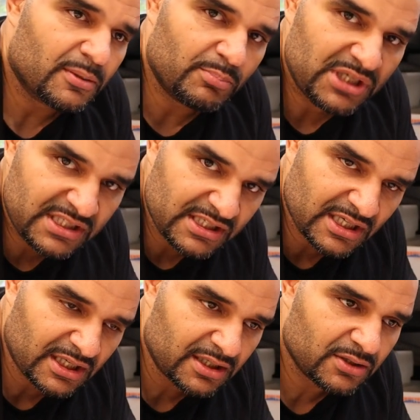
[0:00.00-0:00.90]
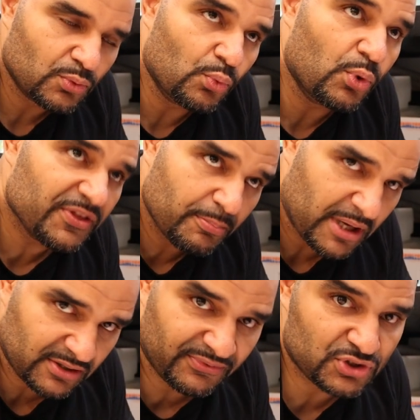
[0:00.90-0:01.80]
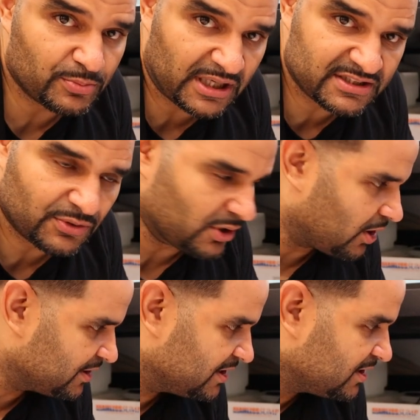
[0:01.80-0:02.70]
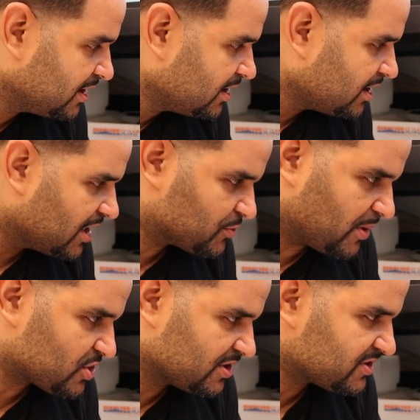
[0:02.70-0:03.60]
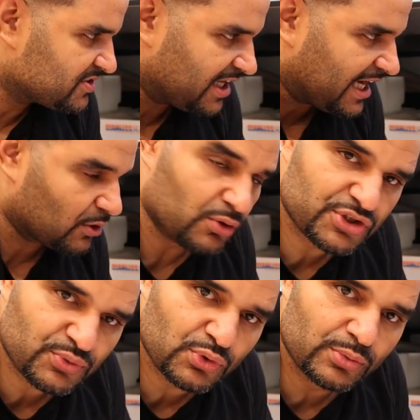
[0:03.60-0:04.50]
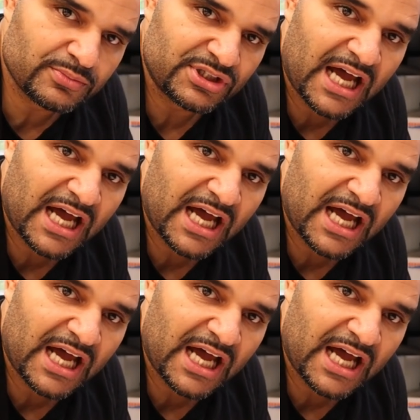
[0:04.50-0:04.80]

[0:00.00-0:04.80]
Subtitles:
media with beneficial bacteria on it, especially since I got all this room.